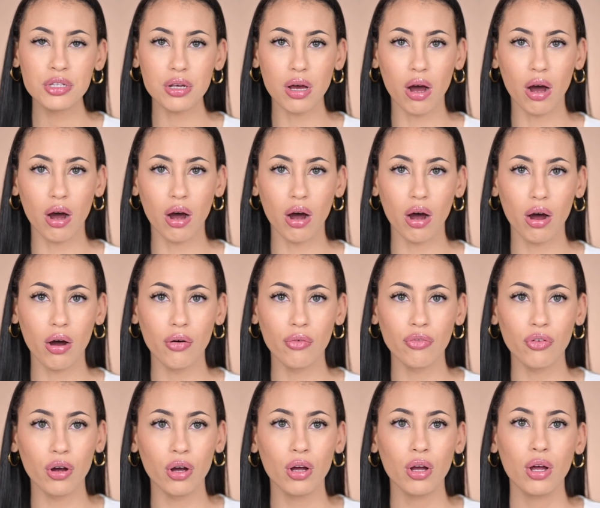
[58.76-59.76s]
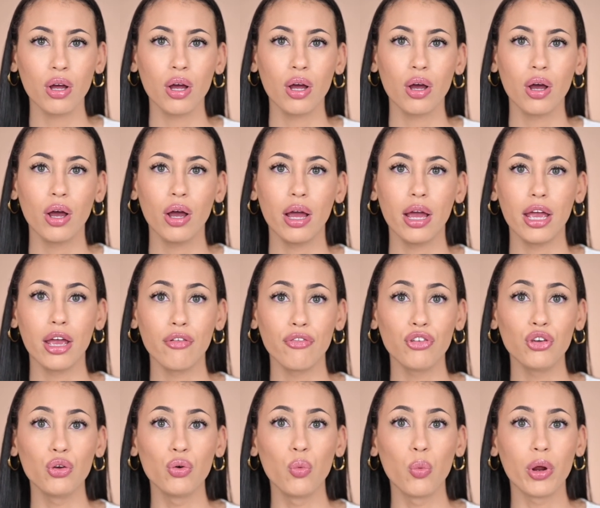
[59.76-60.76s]
of if
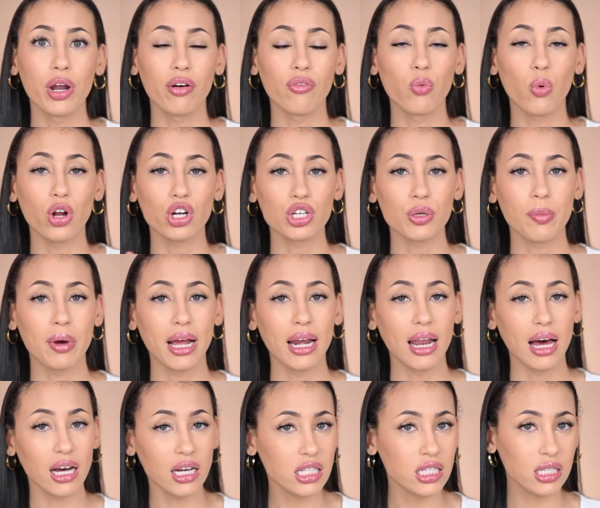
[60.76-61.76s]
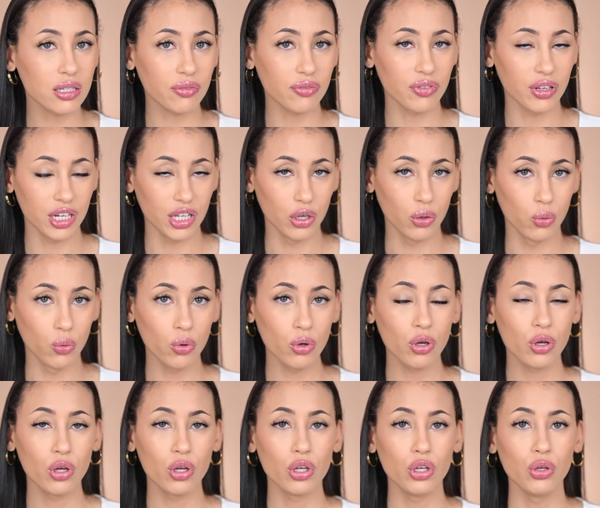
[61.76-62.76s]
you would have watched my last video,
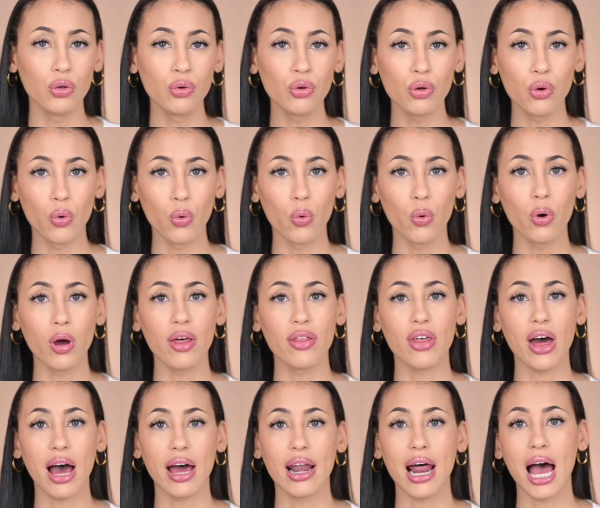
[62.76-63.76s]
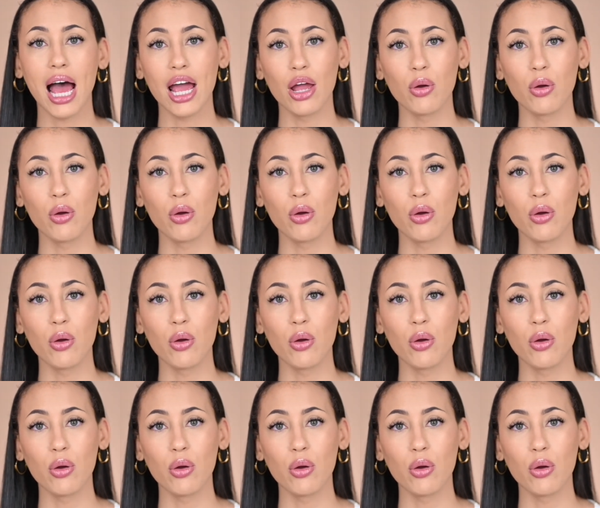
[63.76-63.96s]
you know that I